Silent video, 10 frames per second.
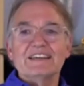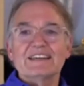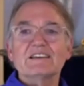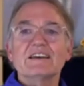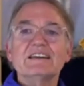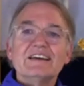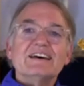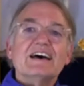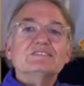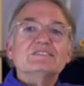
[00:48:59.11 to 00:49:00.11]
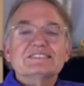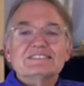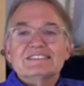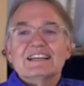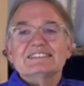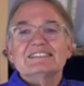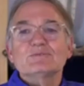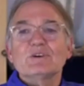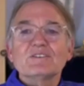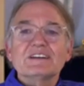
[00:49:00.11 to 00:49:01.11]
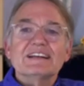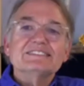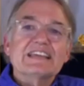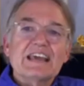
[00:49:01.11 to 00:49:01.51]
And I thought, I just went over and I just